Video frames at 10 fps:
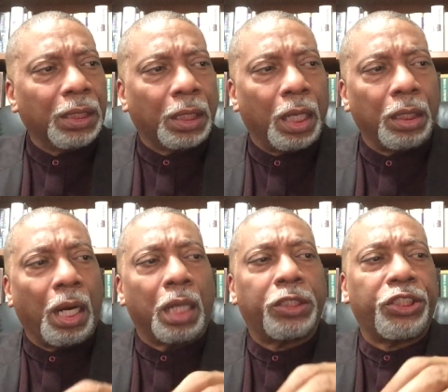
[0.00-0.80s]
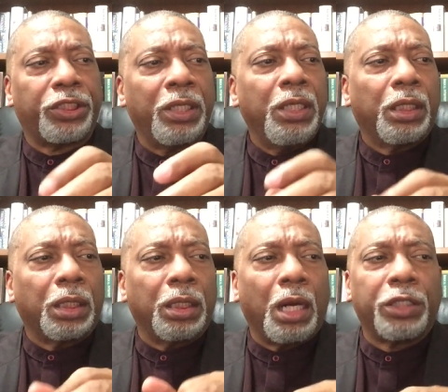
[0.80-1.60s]
ragash.
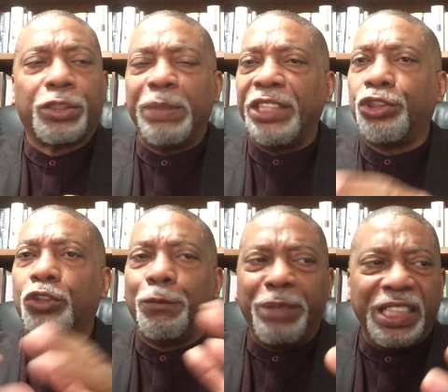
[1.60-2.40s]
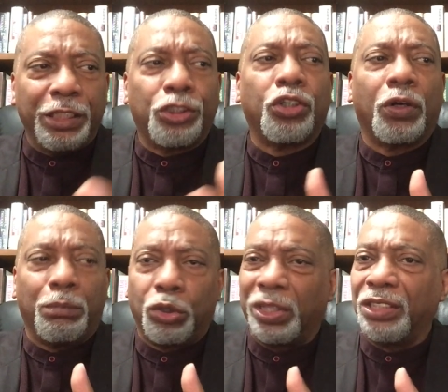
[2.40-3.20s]
Ragash means to be in a
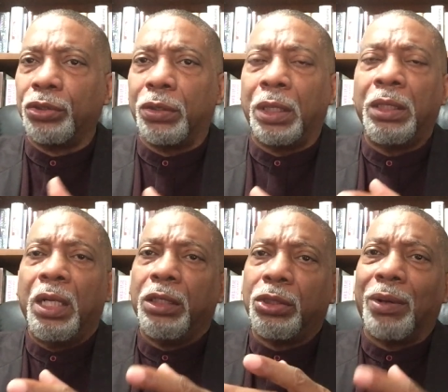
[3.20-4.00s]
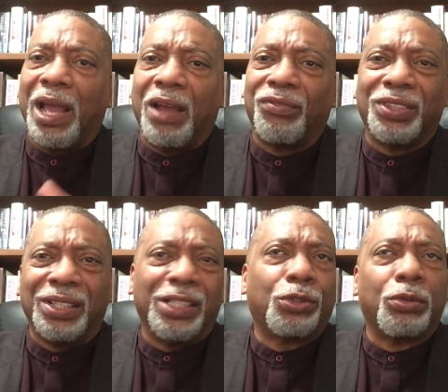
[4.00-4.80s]
turmoil or to have
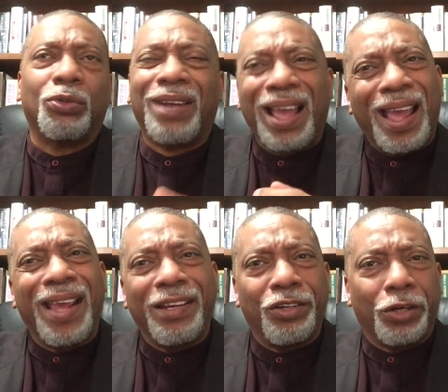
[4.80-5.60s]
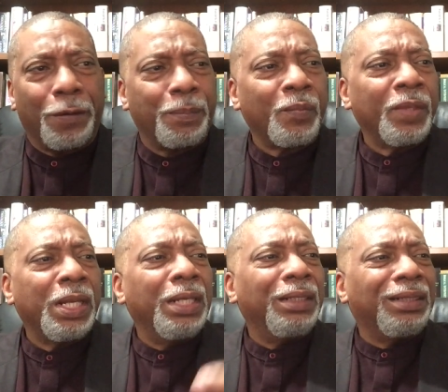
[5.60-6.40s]
literal anger.
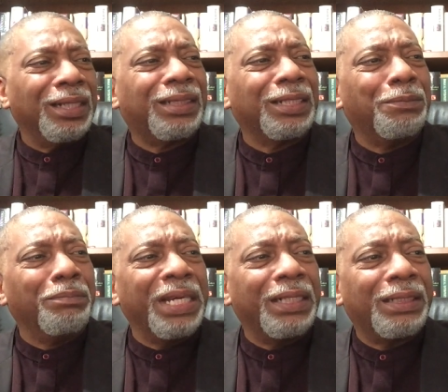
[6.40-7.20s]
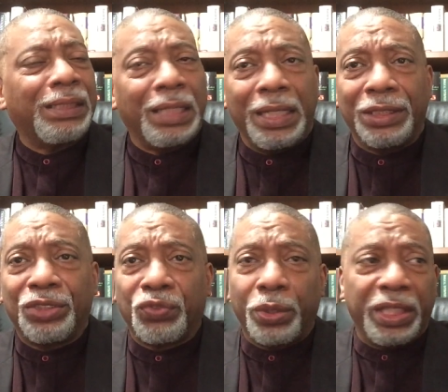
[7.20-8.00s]
Does it make sense
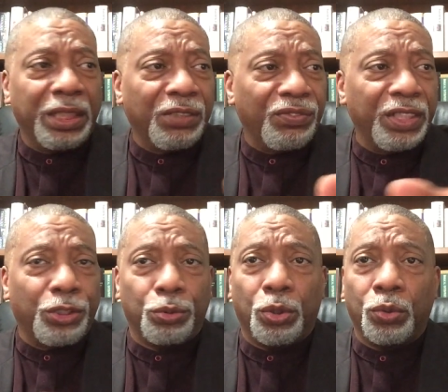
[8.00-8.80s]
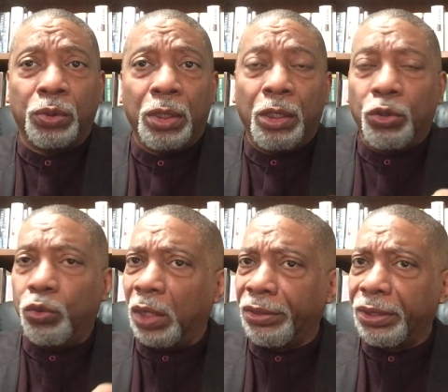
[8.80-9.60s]
for an individual
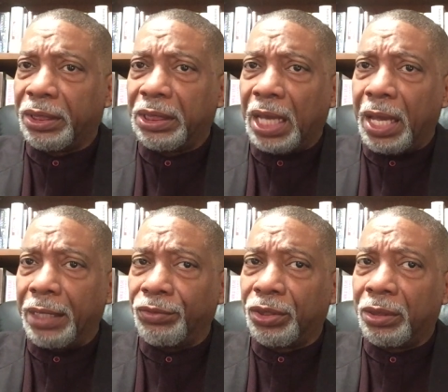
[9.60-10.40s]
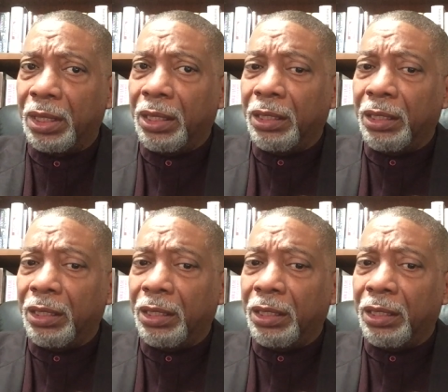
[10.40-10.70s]
who understands